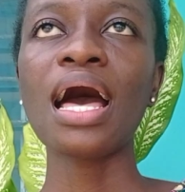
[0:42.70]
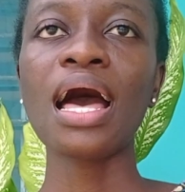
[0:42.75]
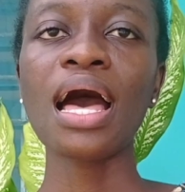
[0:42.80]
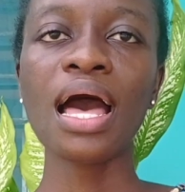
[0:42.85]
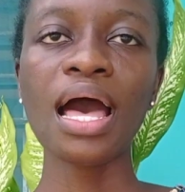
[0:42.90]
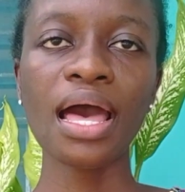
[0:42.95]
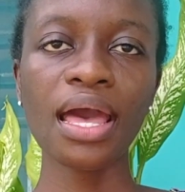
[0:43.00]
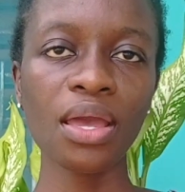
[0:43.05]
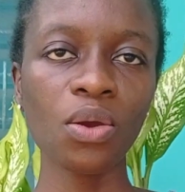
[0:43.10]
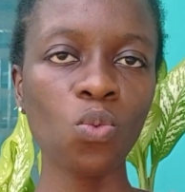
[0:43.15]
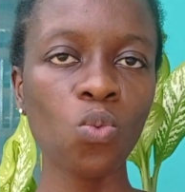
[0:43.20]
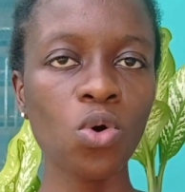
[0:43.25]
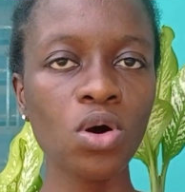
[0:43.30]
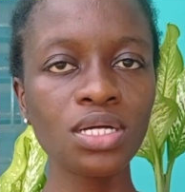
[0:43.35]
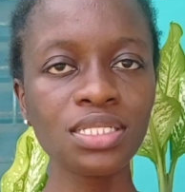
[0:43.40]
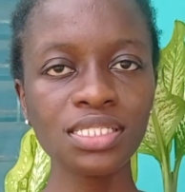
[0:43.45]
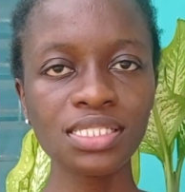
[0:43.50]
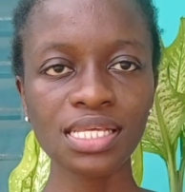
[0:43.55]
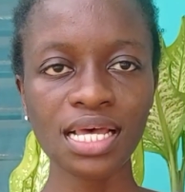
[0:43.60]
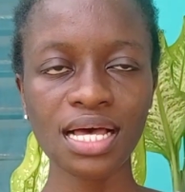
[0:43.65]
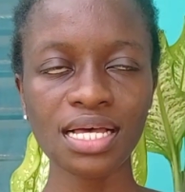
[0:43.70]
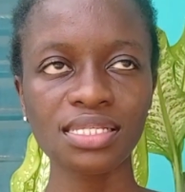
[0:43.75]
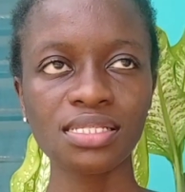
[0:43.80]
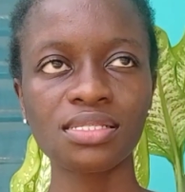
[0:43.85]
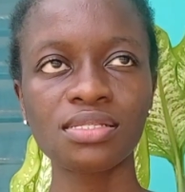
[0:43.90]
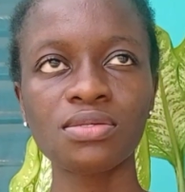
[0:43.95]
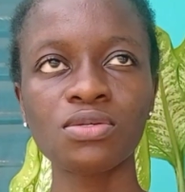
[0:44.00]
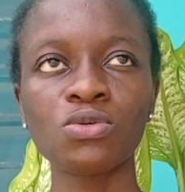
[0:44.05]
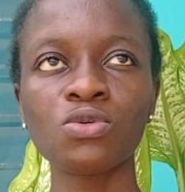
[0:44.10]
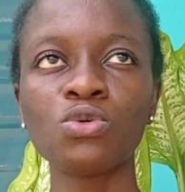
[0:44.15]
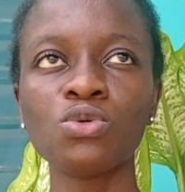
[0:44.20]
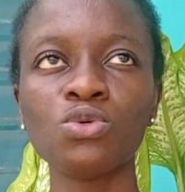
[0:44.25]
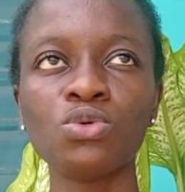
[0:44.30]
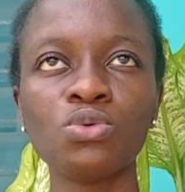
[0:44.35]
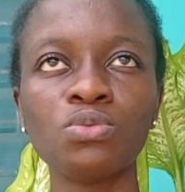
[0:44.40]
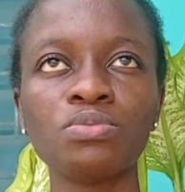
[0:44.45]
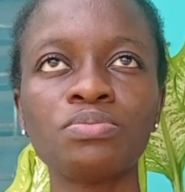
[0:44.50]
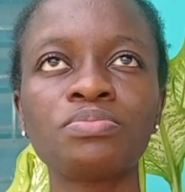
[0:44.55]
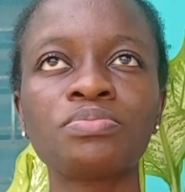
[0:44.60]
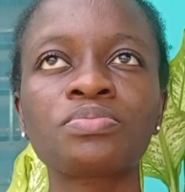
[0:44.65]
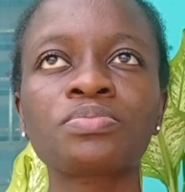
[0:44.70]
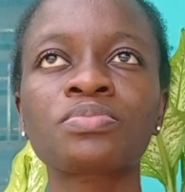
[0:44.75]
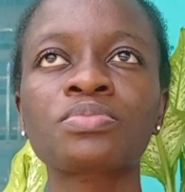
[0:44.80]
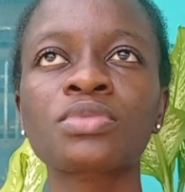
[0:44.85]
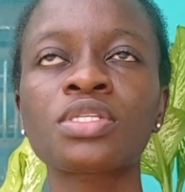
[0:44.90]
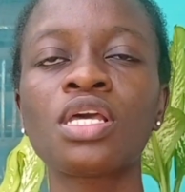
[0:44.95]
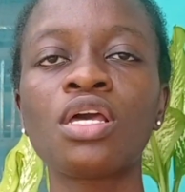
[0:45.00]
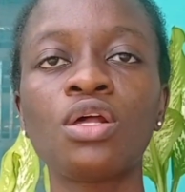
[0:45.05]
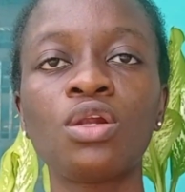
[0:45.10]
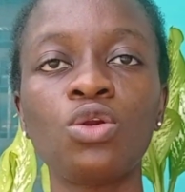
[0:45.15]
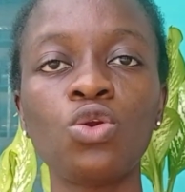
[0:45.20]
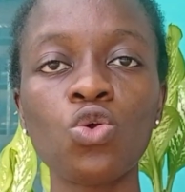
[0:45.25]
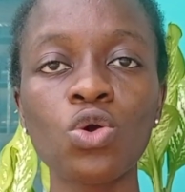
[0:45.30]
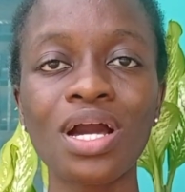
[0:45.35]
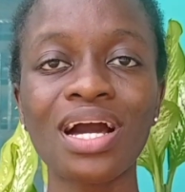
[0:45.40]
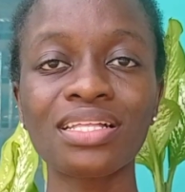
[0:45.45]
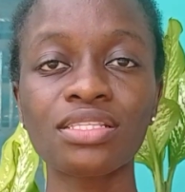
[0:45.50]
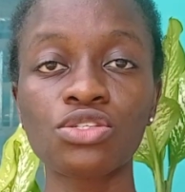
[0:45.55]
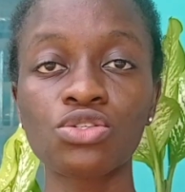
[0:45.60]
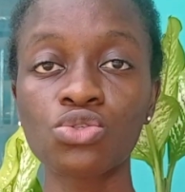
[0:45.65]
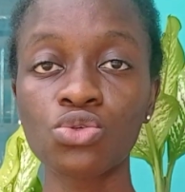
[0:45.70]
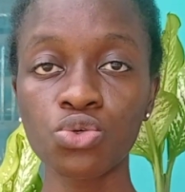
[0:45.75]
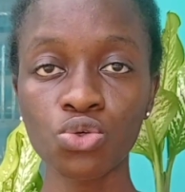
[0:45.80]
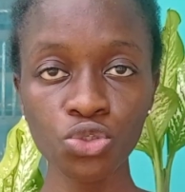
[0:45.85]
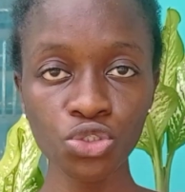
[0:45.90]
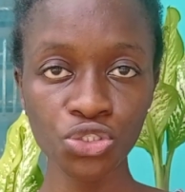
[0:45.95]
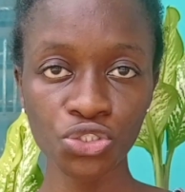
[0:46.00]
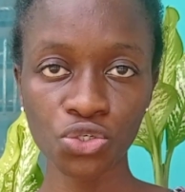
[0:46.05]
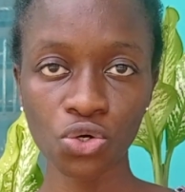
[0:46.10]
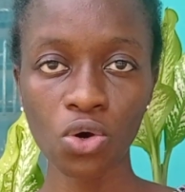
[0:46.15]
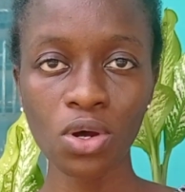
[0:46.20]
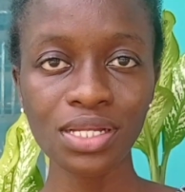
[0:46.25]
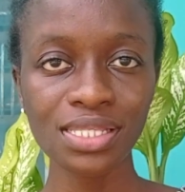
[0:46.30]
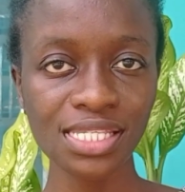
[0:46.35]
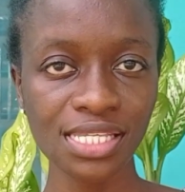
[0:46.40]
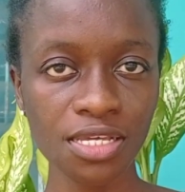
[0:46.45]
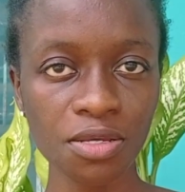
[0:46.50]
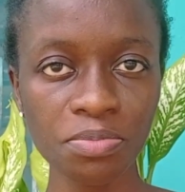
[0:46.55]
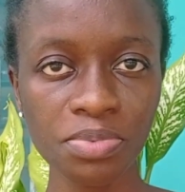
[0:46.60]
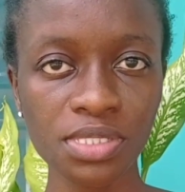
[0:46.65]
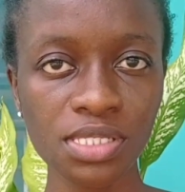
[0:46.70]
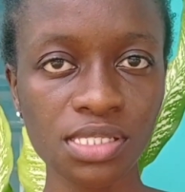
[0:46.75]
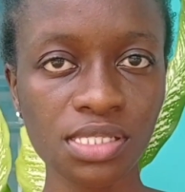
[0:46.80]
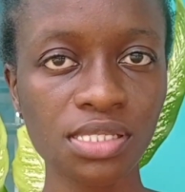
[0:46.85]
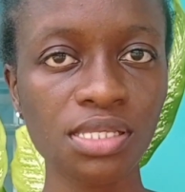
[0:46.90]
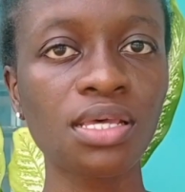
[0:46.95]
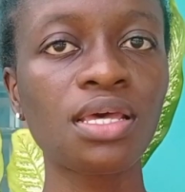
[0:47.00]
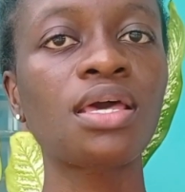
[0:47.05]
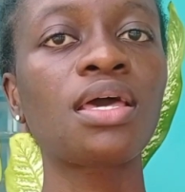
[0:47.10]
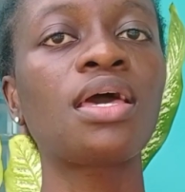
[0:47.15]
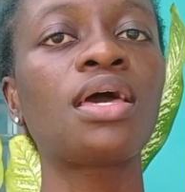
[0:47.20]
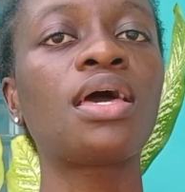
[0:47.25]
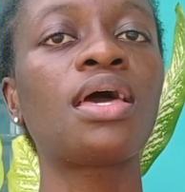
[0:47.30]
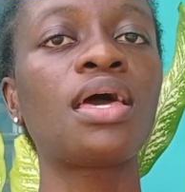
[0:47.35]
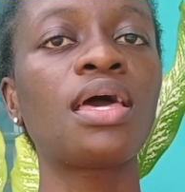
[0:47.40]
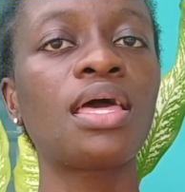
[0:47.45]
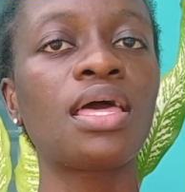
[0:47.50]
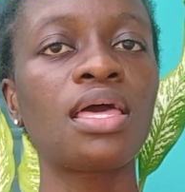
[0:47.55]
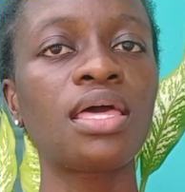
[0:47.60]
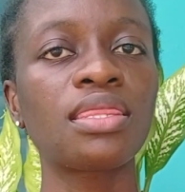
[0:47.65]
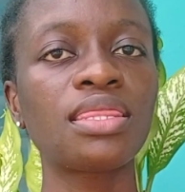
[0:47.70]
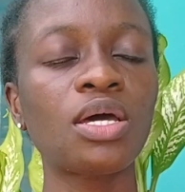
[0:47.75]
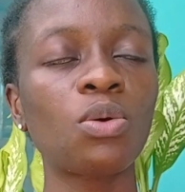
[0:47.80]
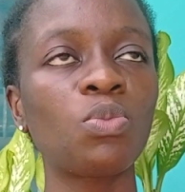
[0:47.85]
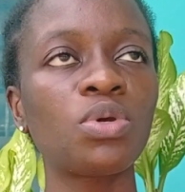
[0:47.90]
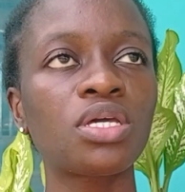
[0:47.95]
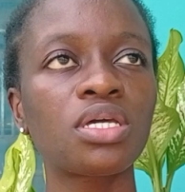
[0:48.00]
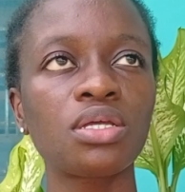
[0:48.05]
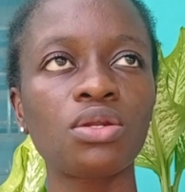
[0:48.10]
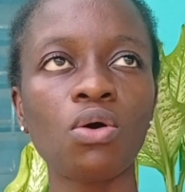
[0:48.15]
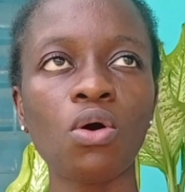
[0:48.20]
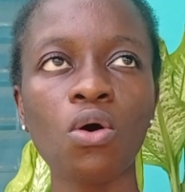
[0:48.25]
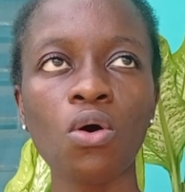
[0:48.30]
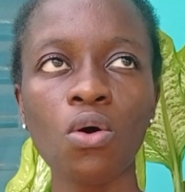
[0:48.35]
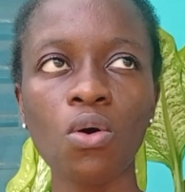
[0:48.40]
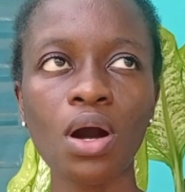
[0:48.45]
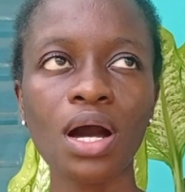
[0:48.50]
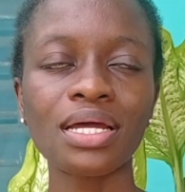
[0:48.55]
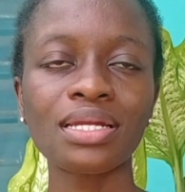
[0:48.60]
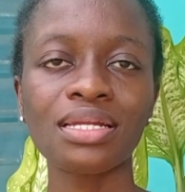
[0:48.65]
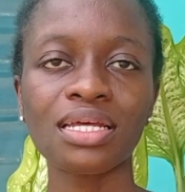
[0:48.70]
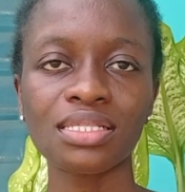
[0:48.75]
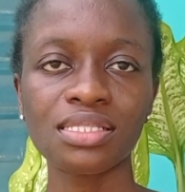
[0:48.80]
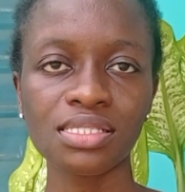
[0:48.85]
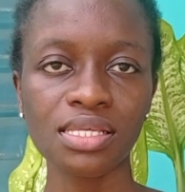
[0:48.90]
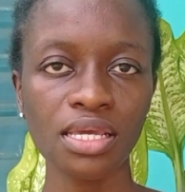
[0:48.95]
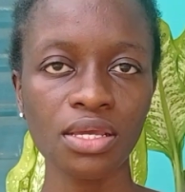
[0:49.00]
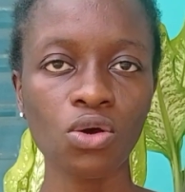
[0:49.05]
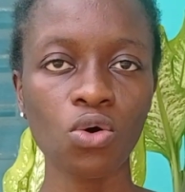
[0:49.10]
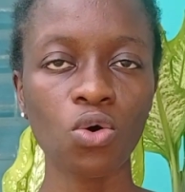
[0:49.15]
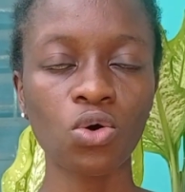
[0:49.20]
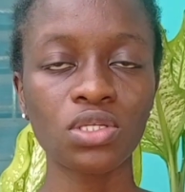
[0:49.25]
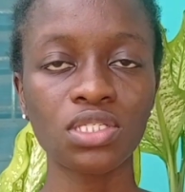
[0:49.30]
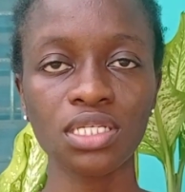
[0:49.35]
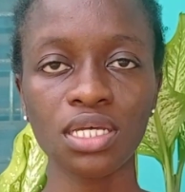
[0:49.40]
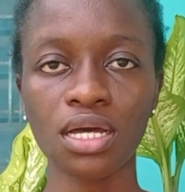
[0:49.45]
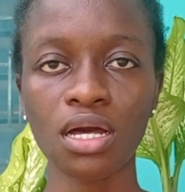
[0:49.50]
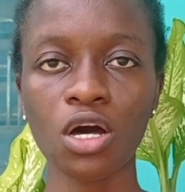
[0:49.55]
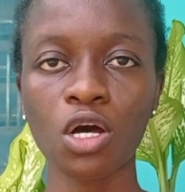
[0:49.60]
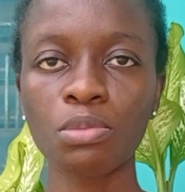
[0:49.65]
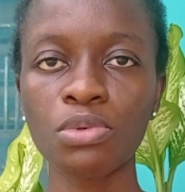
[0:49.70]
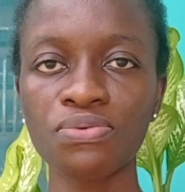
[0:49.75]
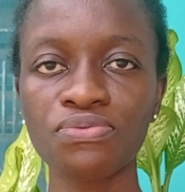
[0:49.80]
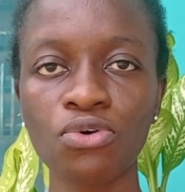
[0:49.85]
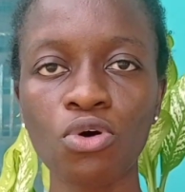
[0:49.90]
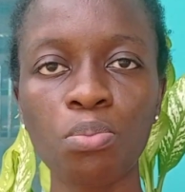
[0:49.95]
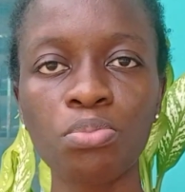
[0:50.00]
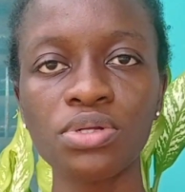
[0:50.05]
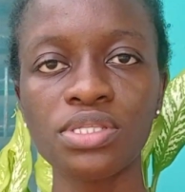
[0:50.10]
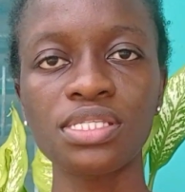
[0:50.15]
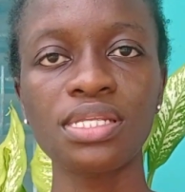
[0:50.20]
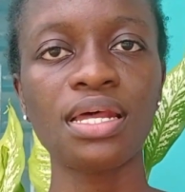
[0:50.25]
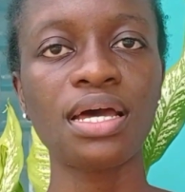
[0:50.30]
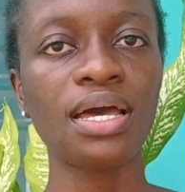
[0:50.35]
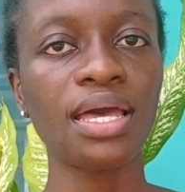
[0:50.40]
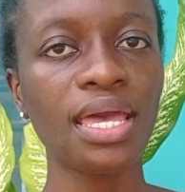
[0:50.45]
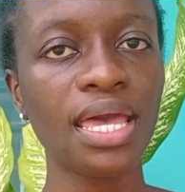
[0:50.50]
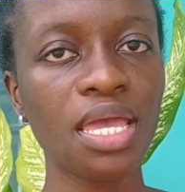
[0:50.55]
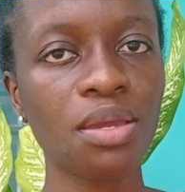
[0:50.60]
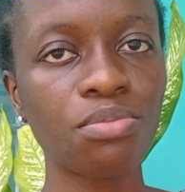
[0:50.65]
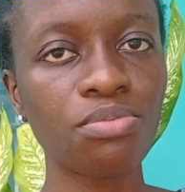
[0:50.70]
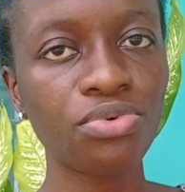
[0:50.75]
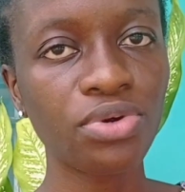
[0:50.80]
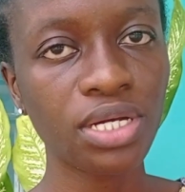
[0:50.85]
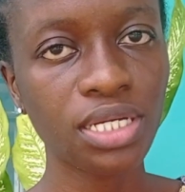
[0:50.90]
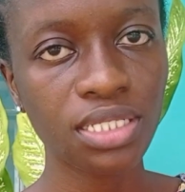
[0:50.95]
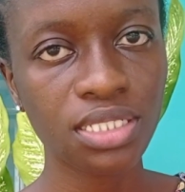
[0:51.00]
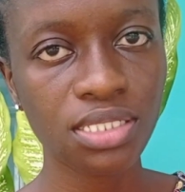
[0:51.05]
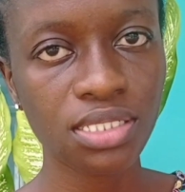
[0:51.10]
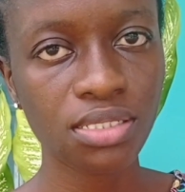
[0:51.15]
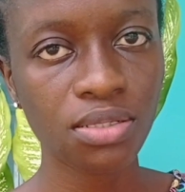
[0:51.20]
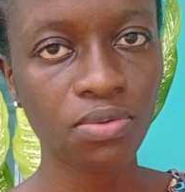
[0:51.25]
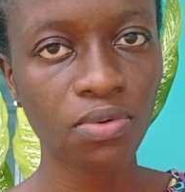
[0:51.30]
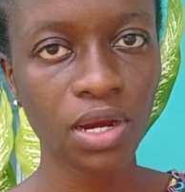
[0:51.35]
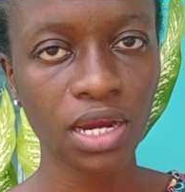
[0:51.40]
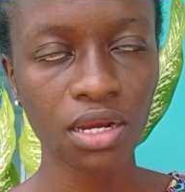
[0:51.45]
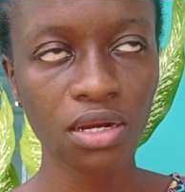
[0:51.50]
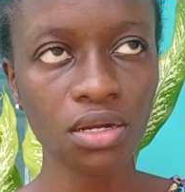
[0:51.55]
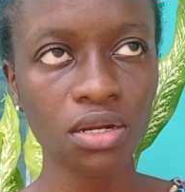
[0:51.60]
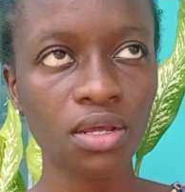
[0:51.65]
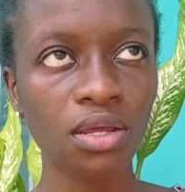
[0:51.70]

I want us to look at two strong tips that we could all undertake or check out before putting our hair in braids, right?